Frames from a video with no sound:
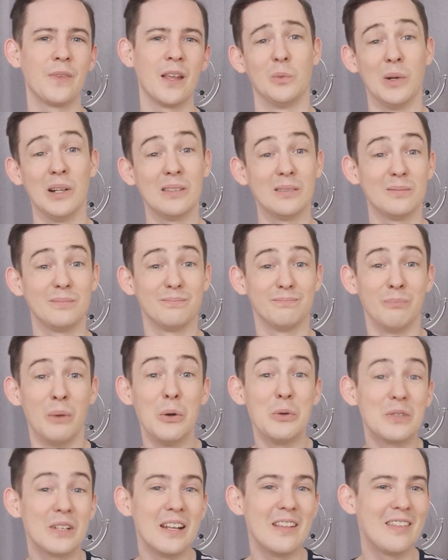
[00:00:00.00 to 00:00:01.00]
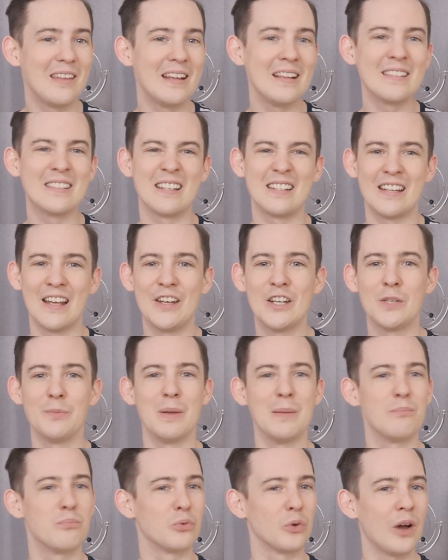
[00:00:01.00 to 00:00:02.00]
Well, mostly things that tend to
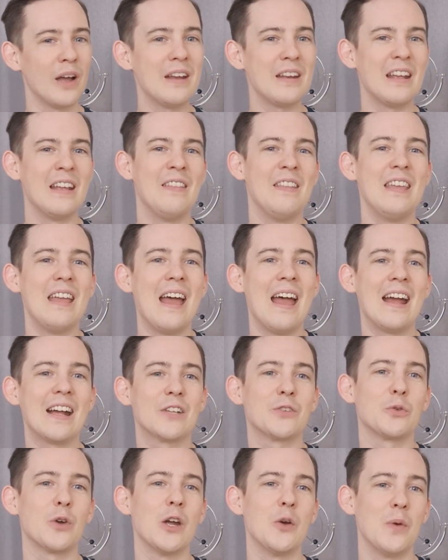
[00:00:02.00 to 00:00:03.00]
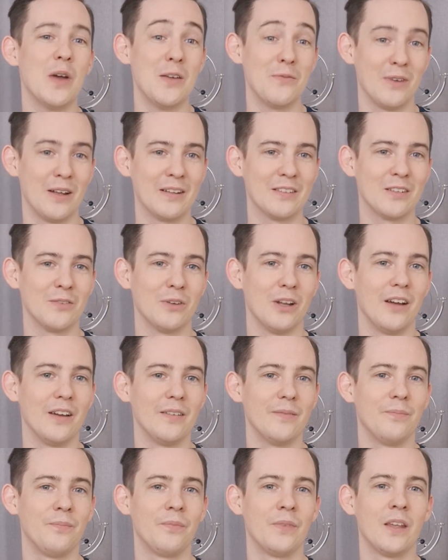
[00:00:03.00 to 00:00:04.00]
be bright in the X-ray wavelengths of light